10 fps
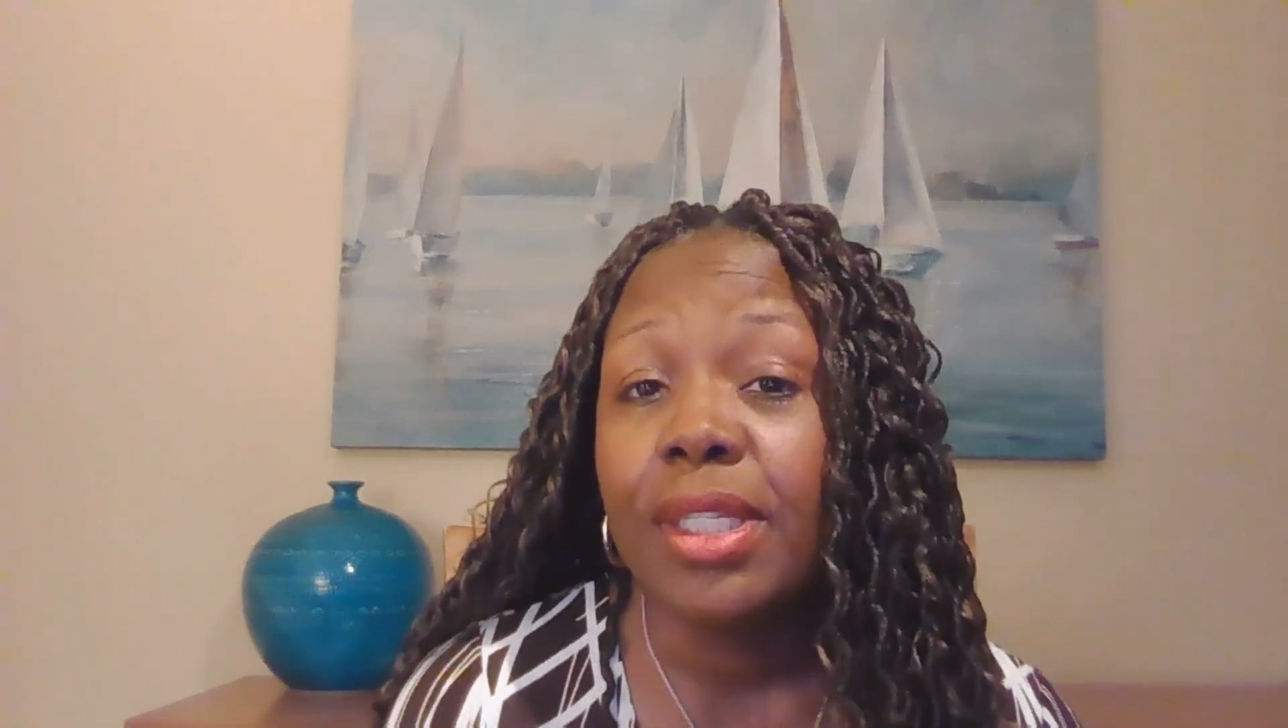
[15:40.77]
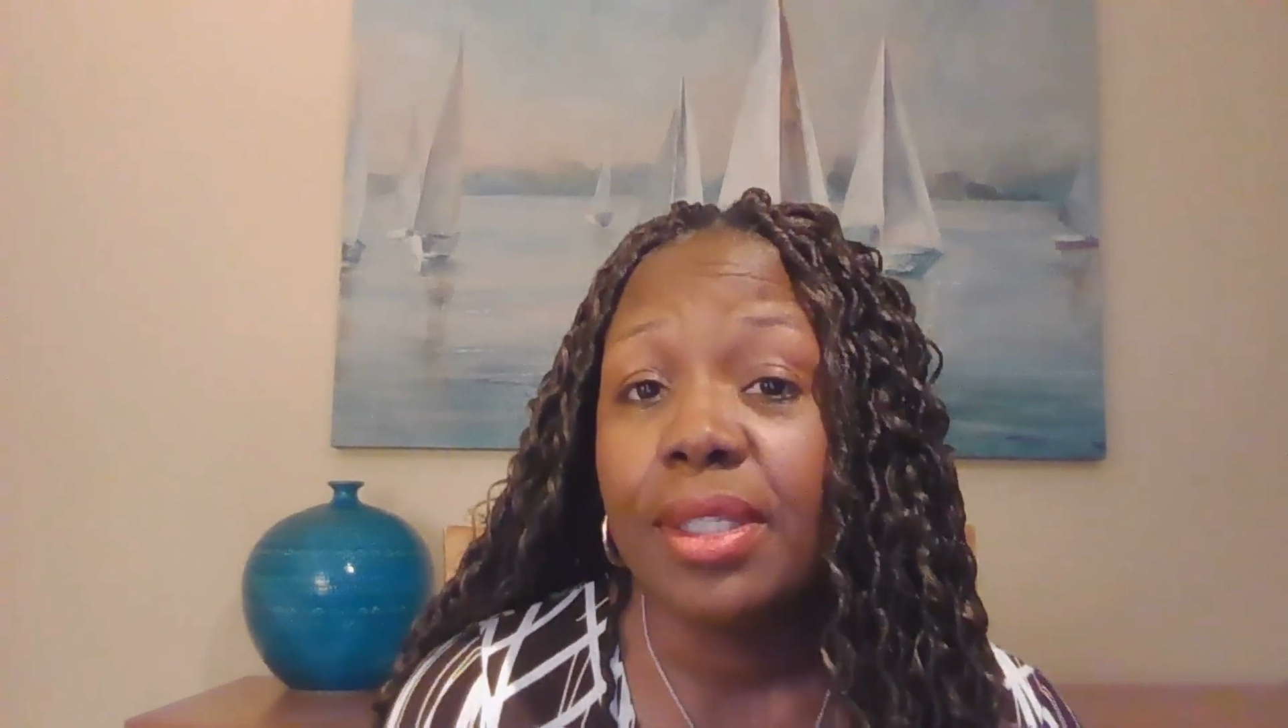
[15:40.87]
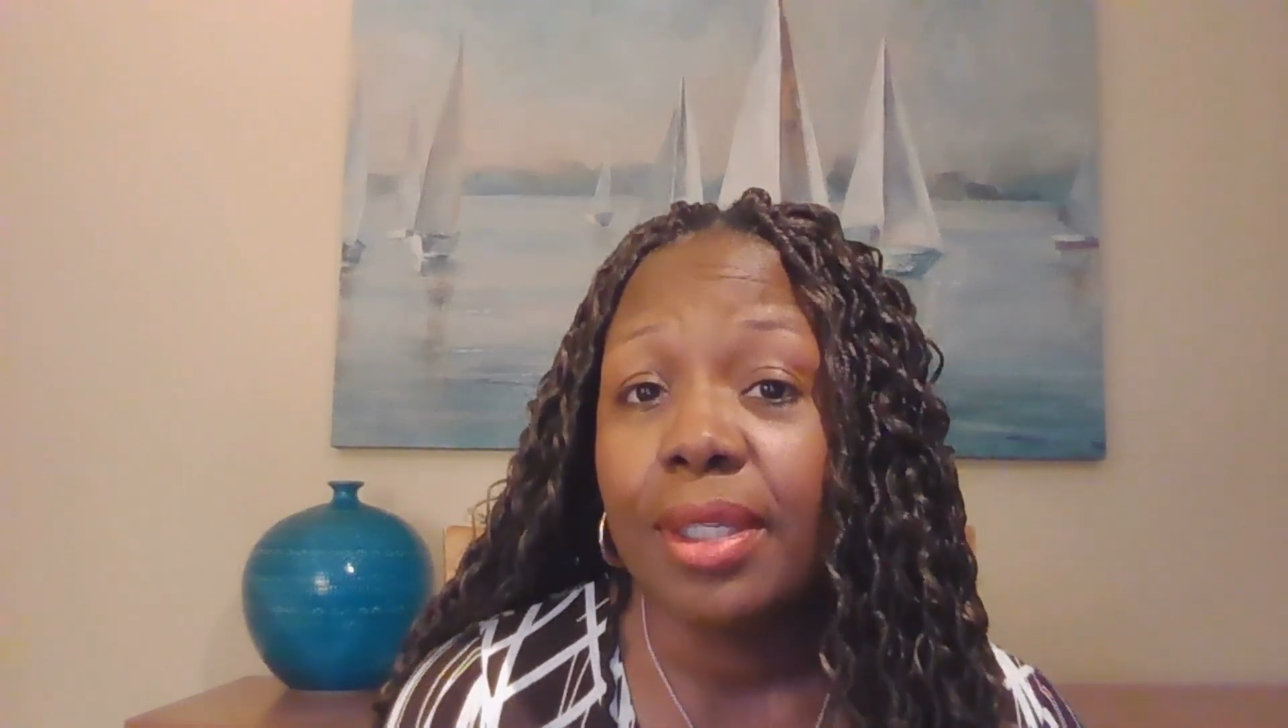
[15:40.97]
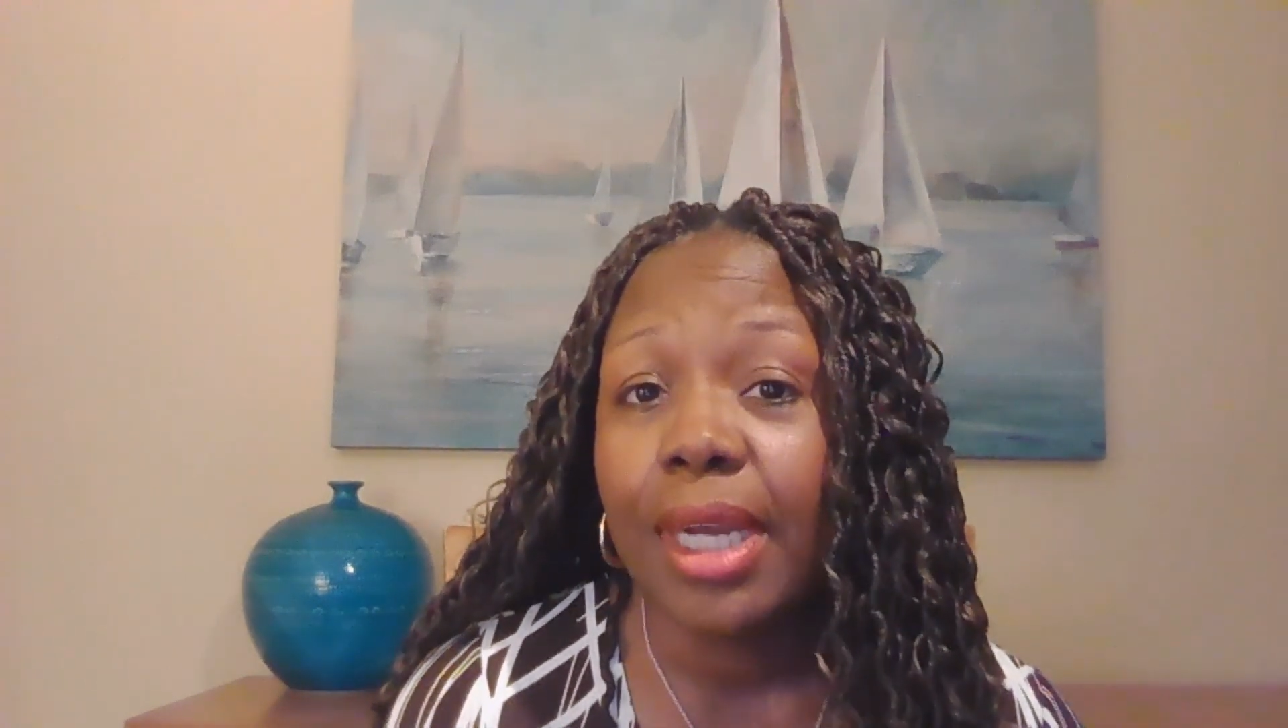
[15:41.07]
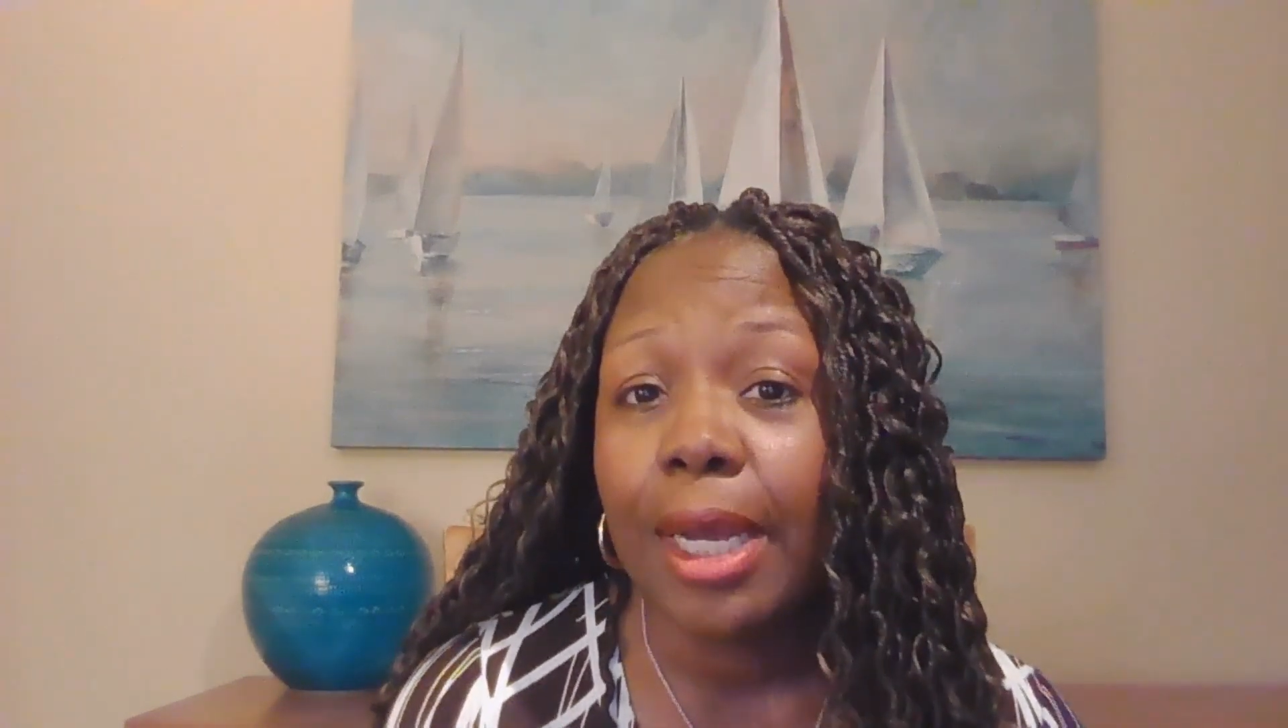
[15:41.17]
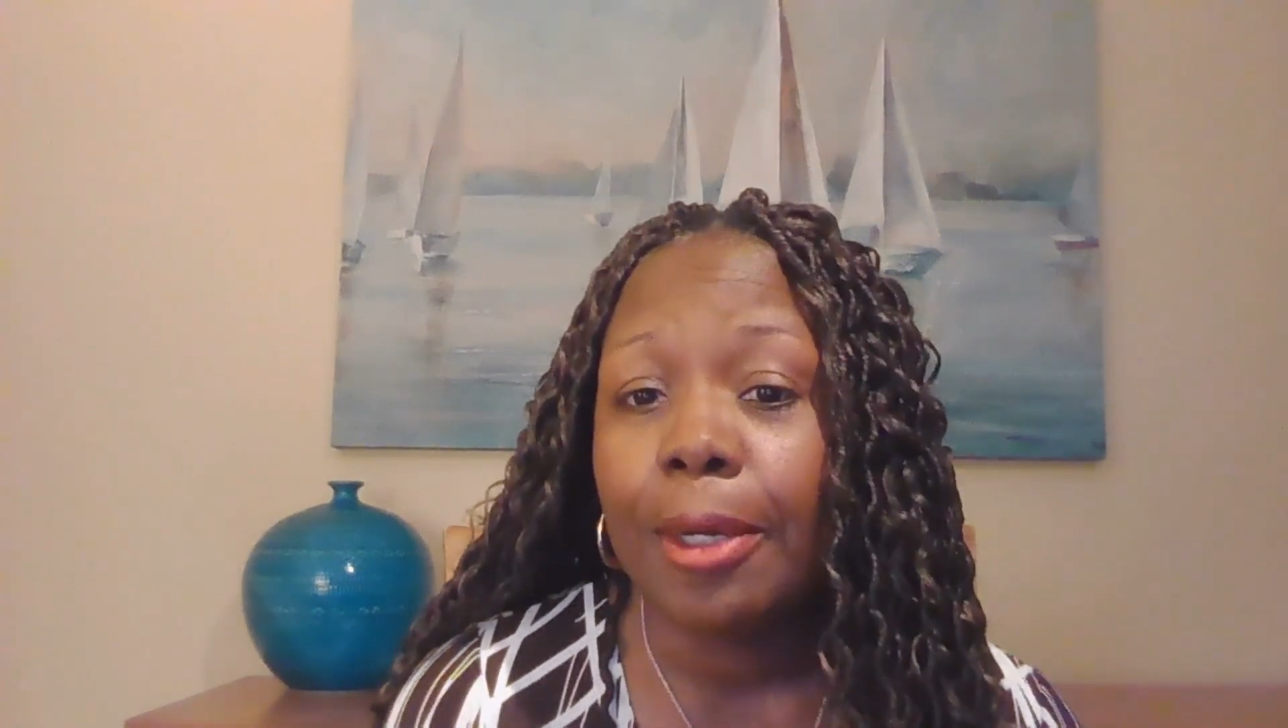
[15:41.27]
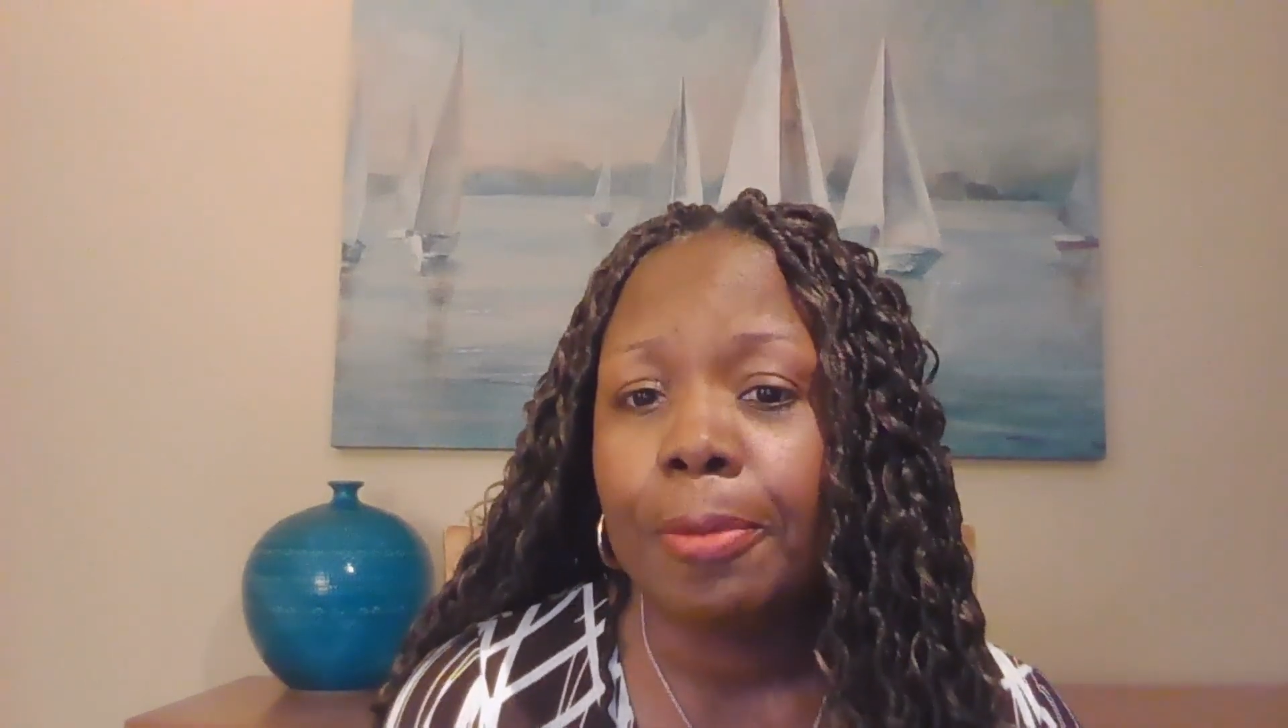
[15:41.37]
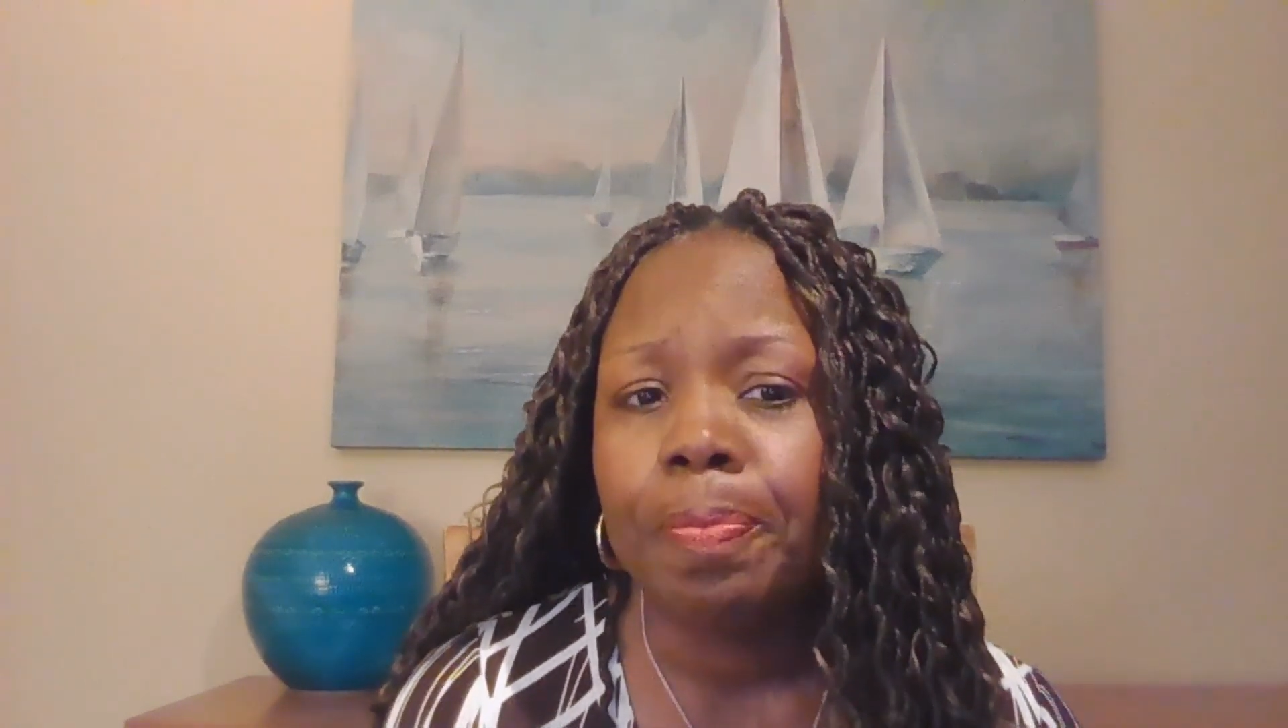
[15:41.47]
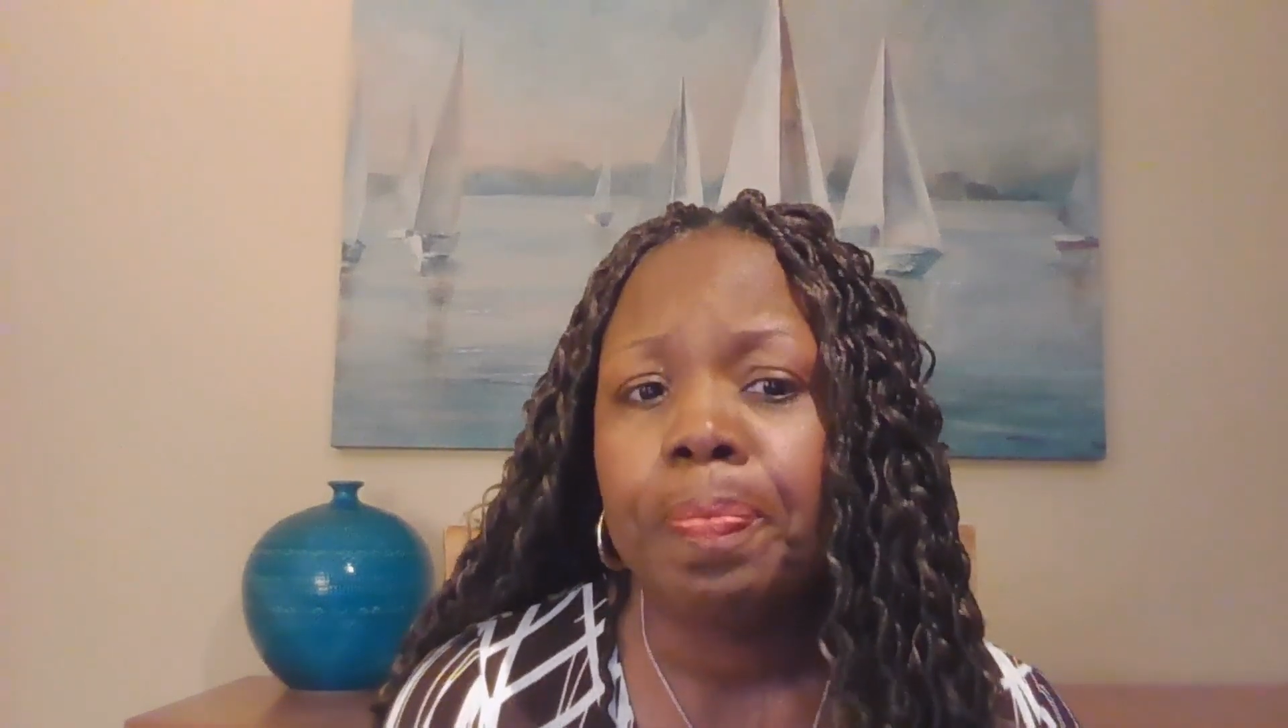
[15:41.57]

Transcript: stood out.